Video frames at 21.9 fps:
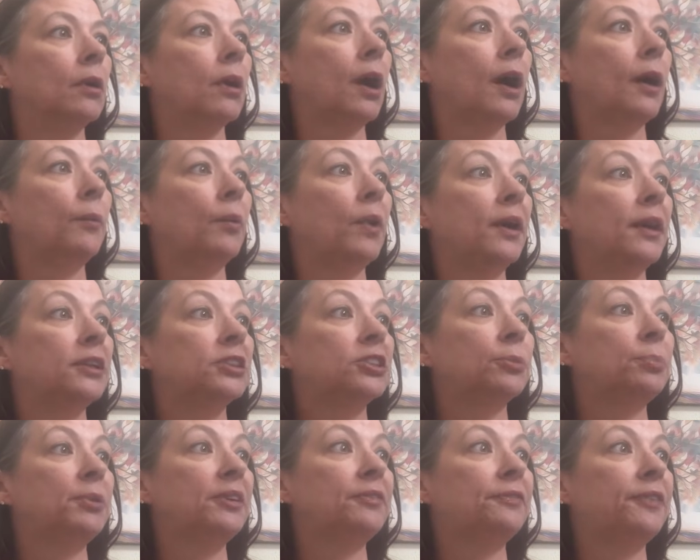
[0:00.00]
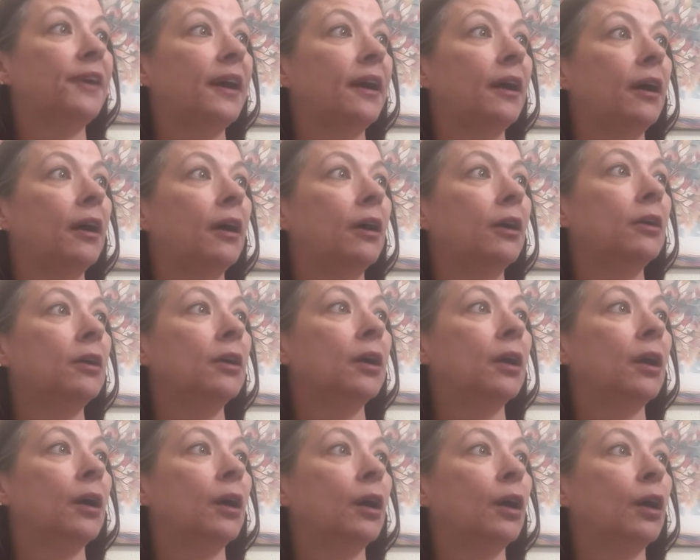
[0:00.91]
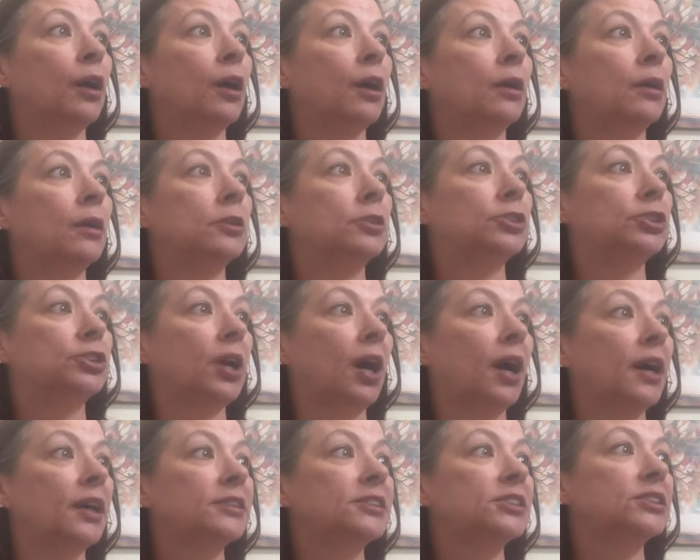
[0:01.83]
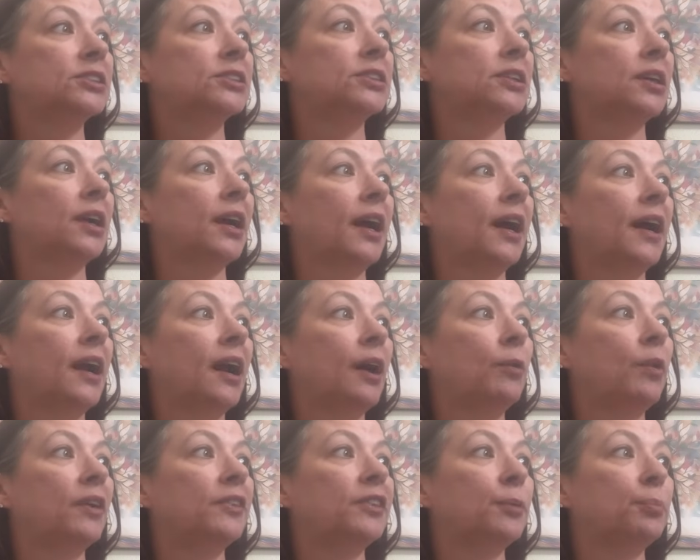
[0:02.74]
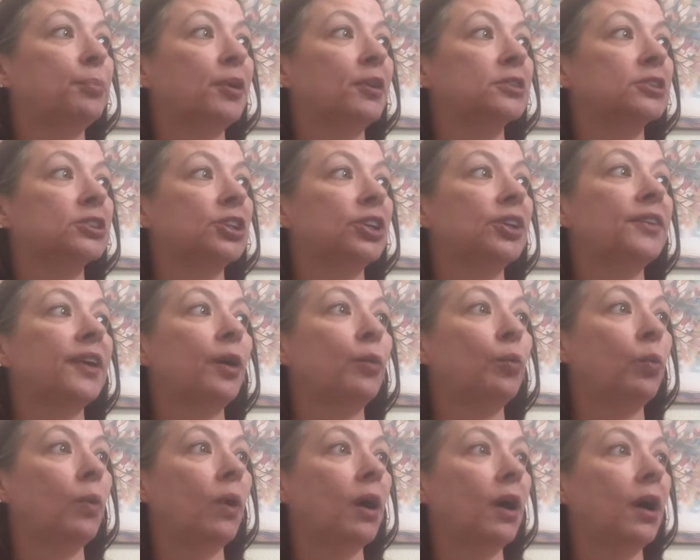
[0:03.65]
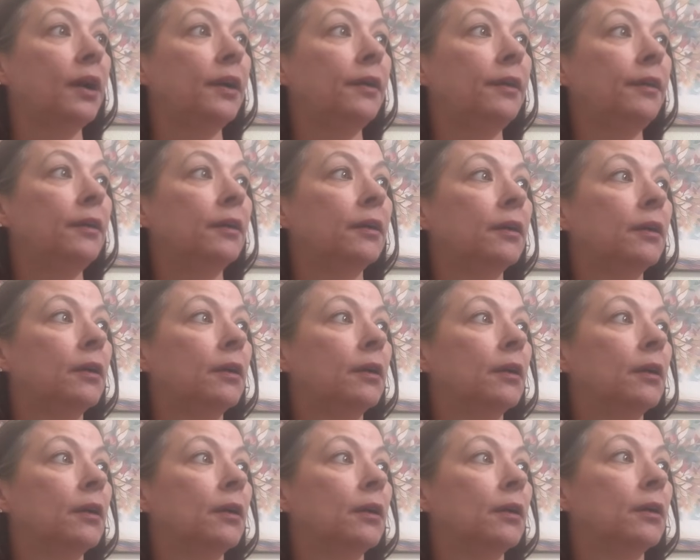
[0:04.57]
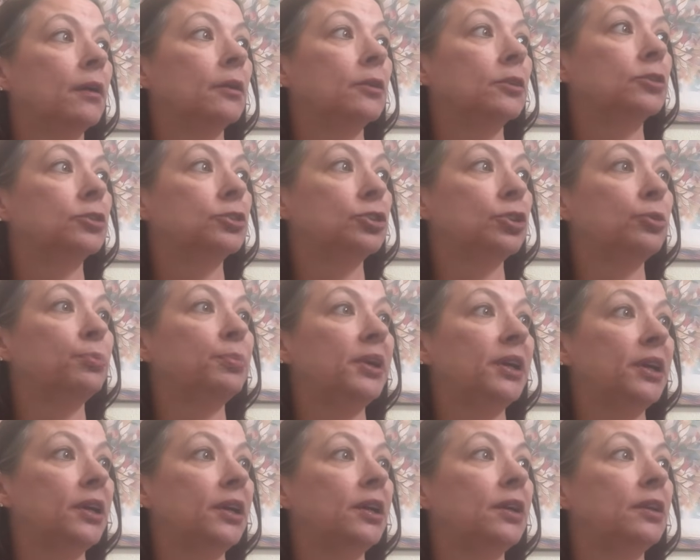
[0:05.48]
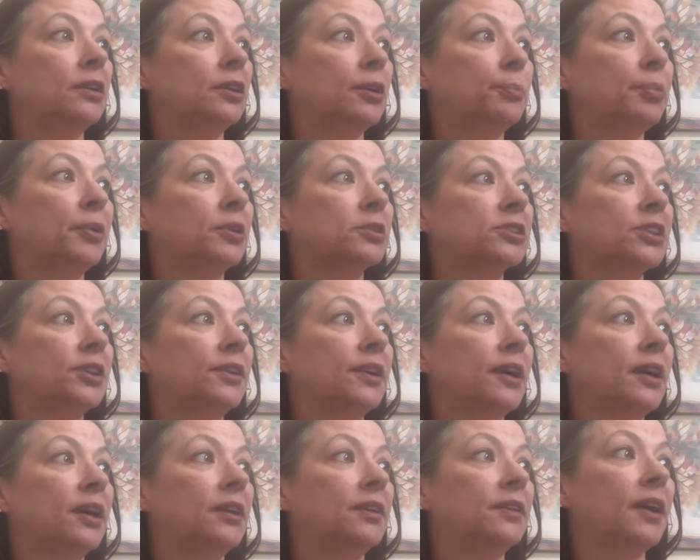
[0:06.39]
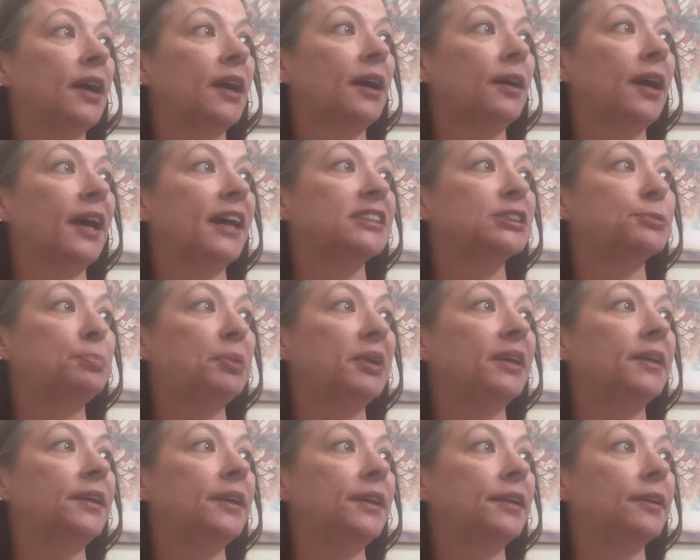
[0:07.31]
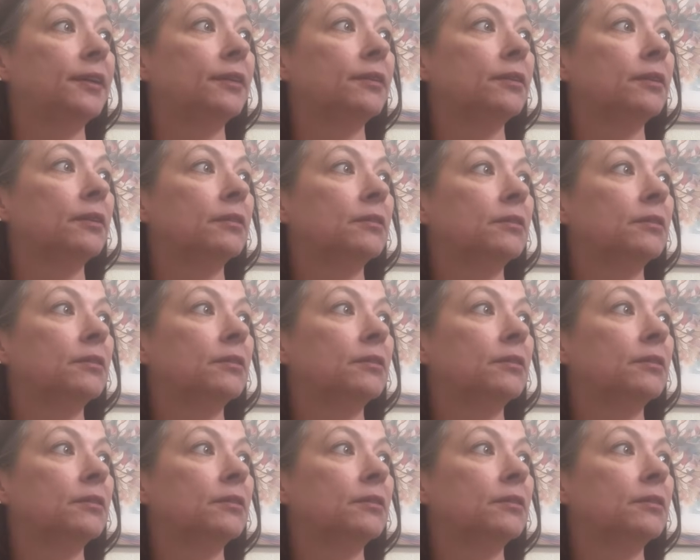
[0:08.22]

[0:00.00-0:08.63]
I want it to be fair, just, and I want the person that won to be the person that has been here.